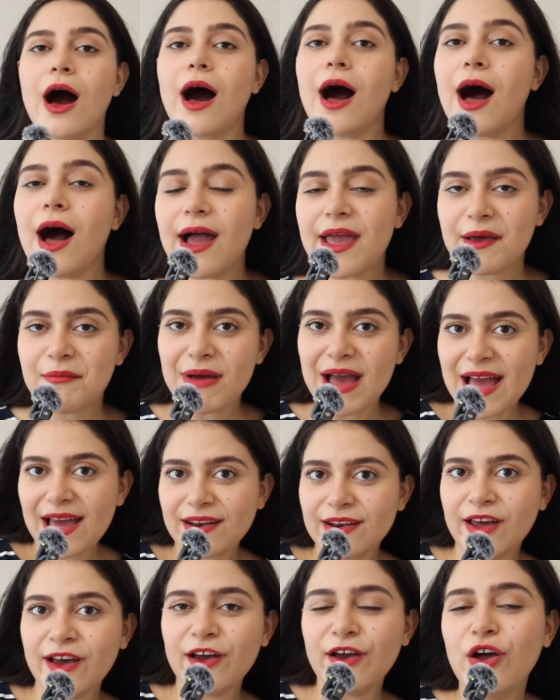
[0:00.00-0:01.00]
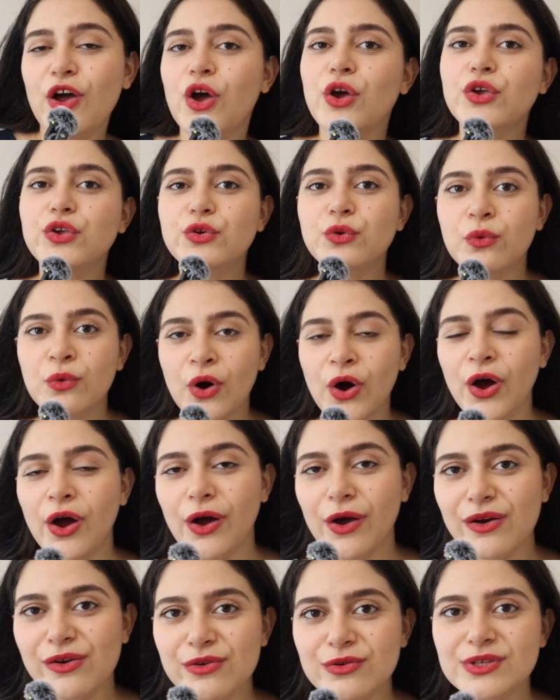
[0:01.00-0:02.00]
I am Anna, your
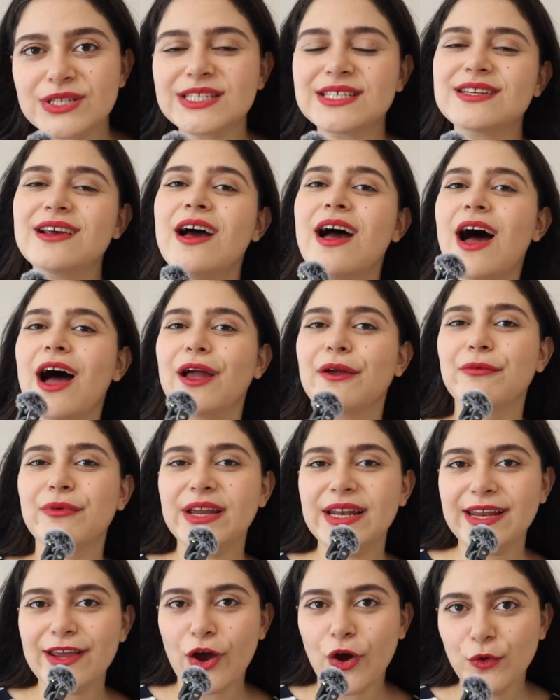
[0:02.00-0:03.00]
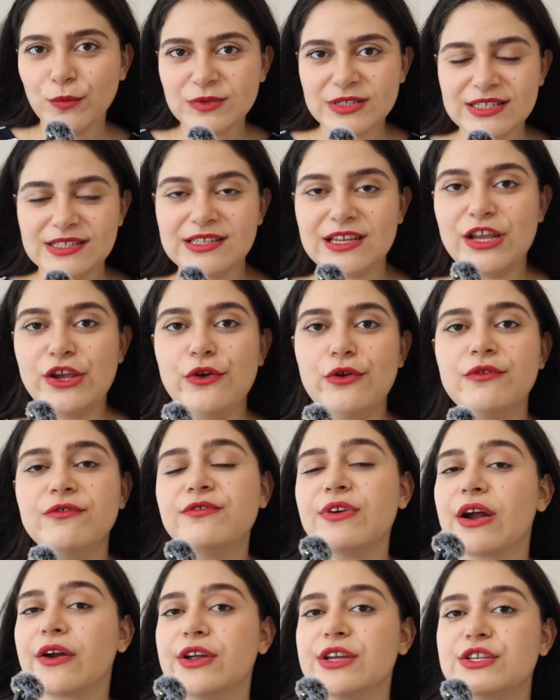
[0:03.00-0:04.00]
host. I really hope to see you
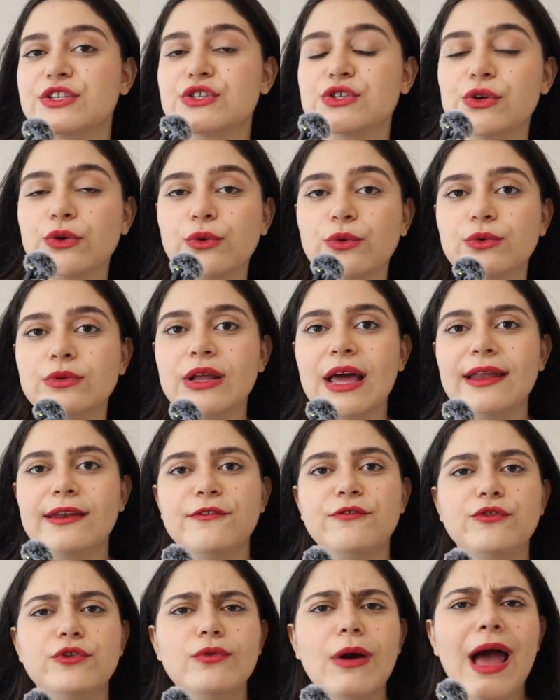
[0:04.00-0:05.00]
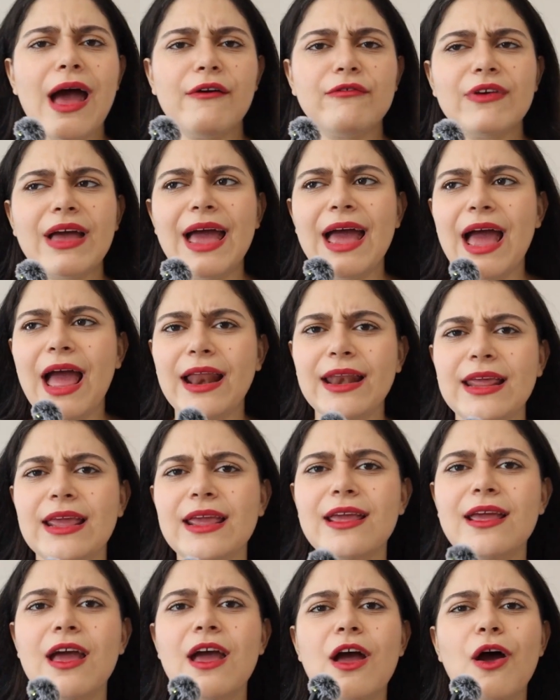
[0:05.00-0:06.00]
very soon. And if you have
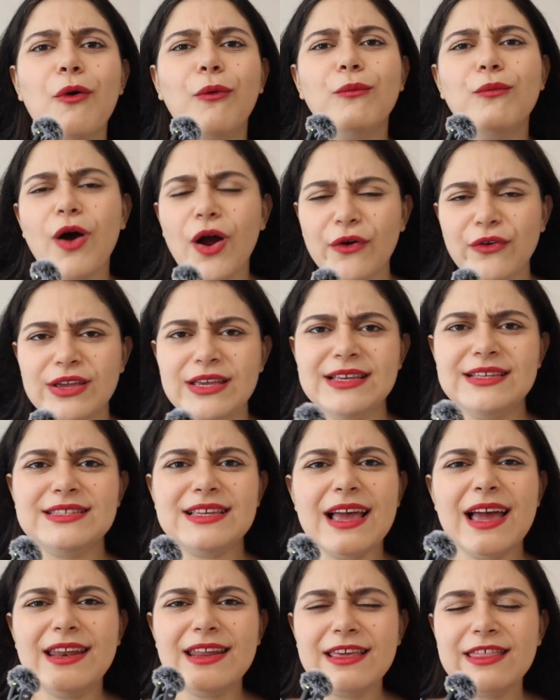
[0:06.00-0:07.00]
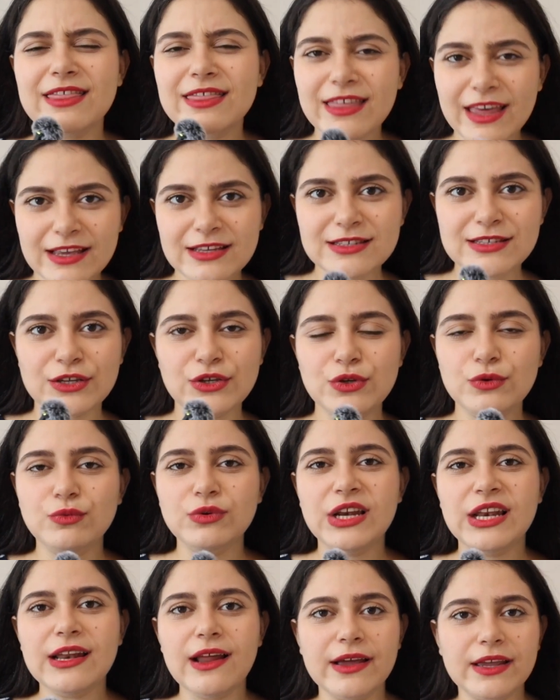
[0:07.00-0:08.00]
any worries, any things that you
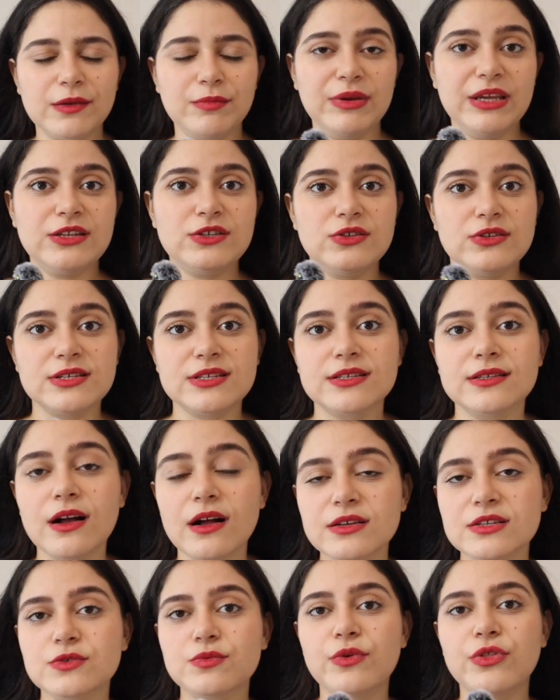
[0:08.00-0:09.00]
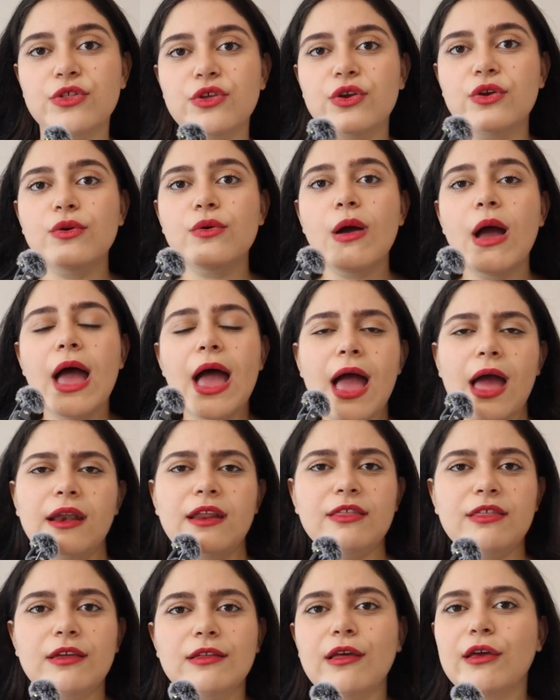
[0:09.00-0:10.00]
would like me to discuss with you,
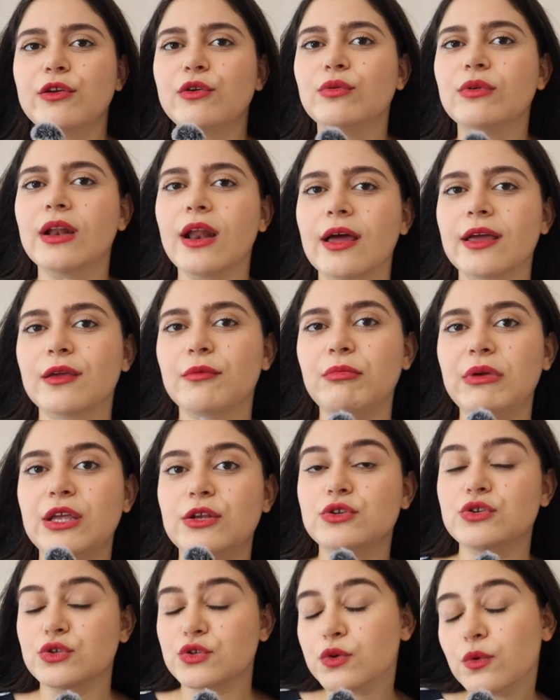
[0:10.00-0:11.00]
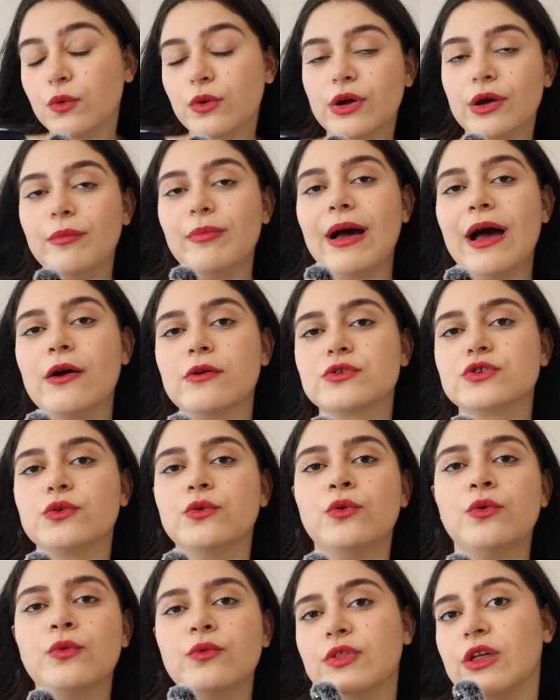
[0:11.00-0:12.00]
anything that you would like me to talk about
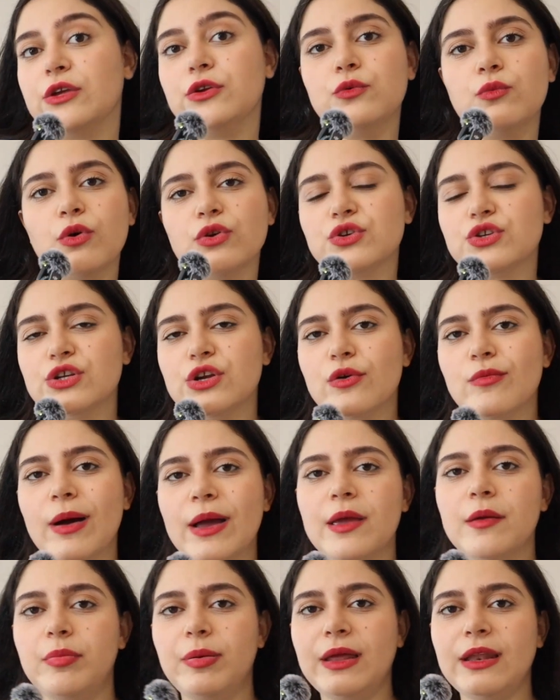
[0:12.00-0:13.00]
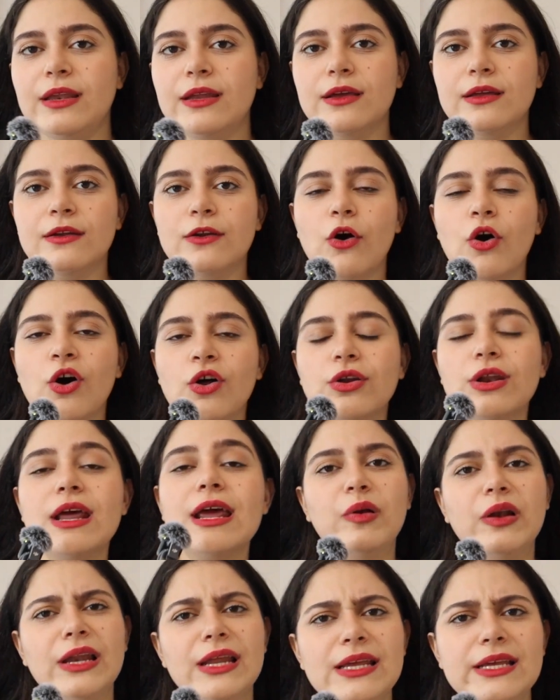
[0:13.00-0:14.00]
or that you want to know my opinion on,
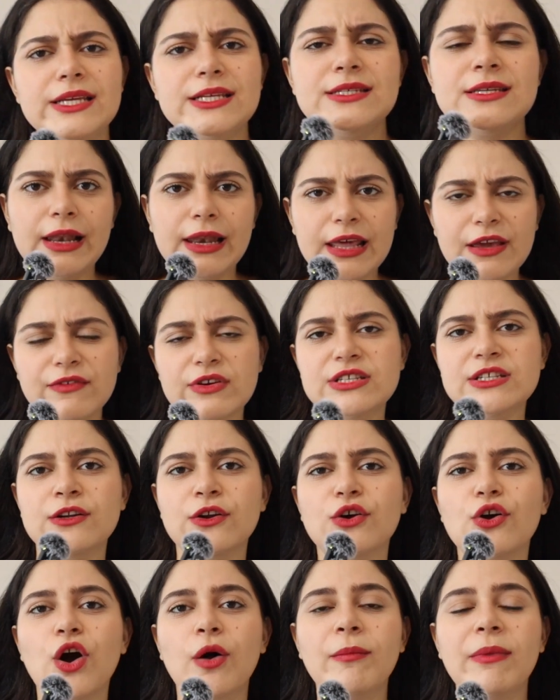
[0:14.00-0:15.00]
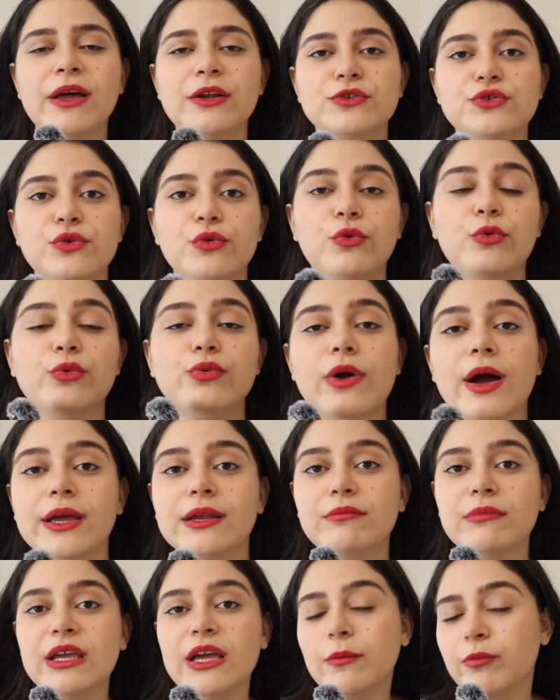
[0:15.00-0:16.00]
please leave it in a comment or
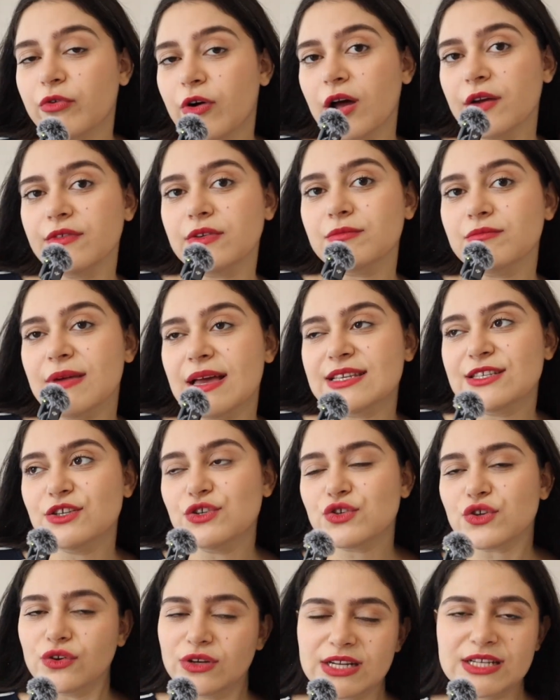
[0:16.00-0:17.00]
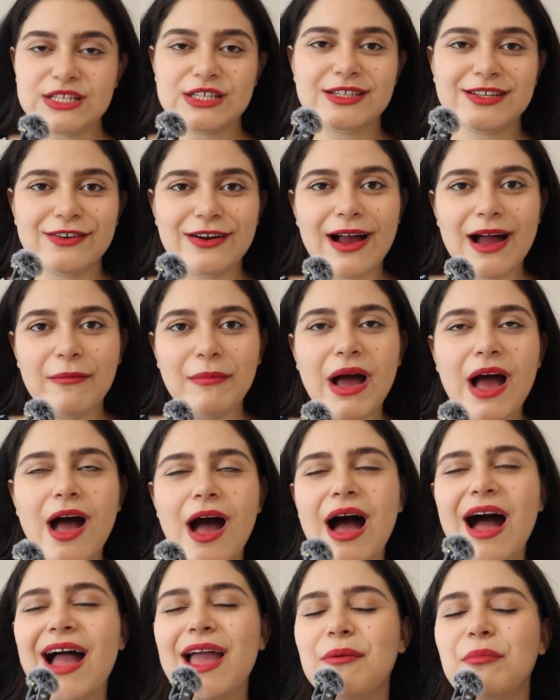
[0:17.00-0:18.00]
write me a private message on Instagram.
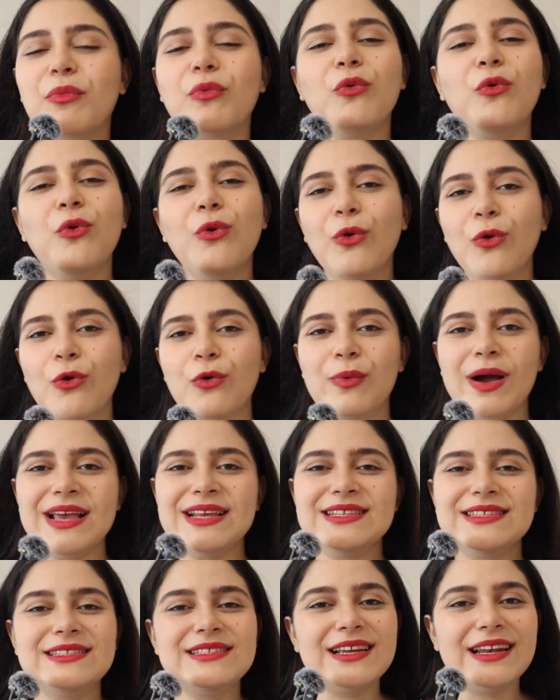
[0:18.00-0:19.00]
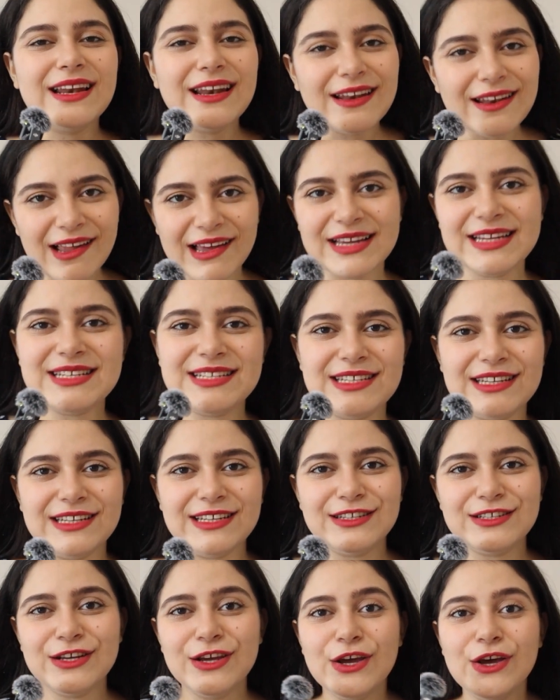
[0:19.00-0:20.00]
I'm always
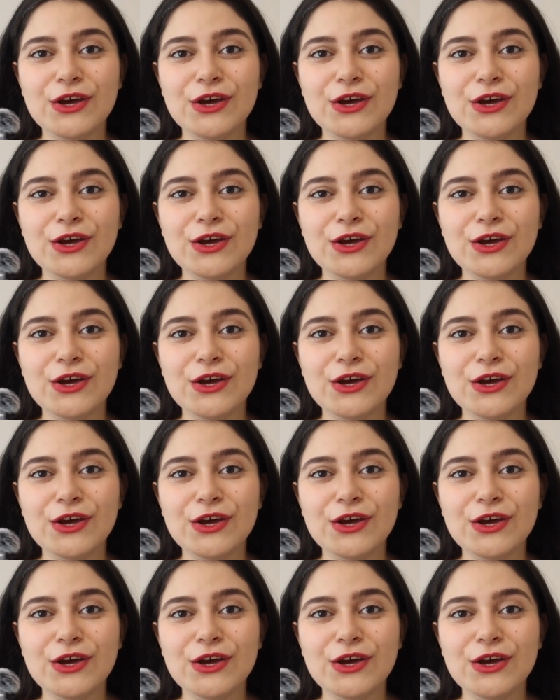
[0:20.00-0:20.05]
delighted